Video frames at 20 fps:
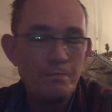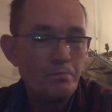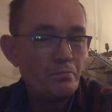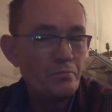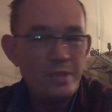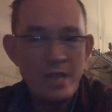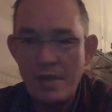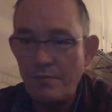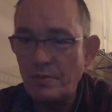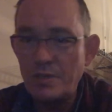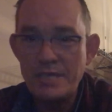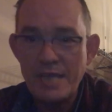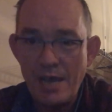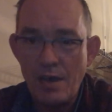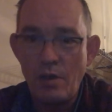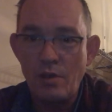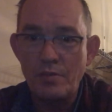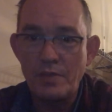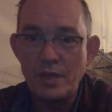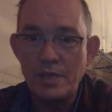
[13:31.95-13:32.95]
Never
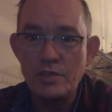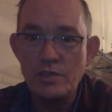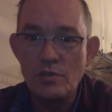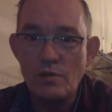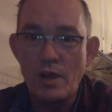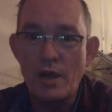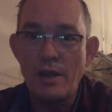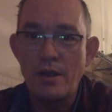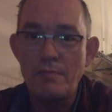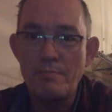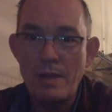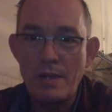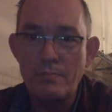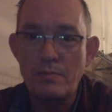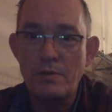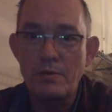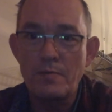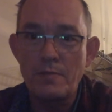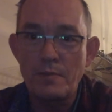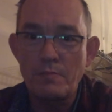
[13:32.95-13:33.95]
doubt that you are a
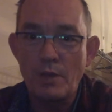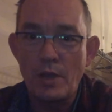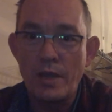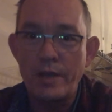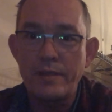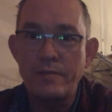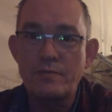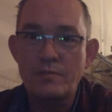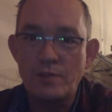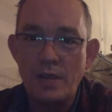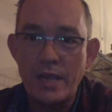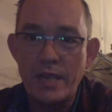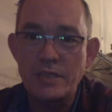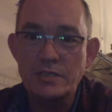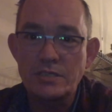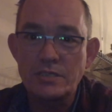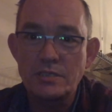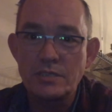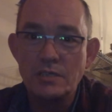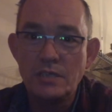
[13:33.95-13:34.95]
member of the body of
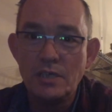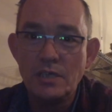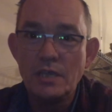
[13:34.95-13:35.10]
Christ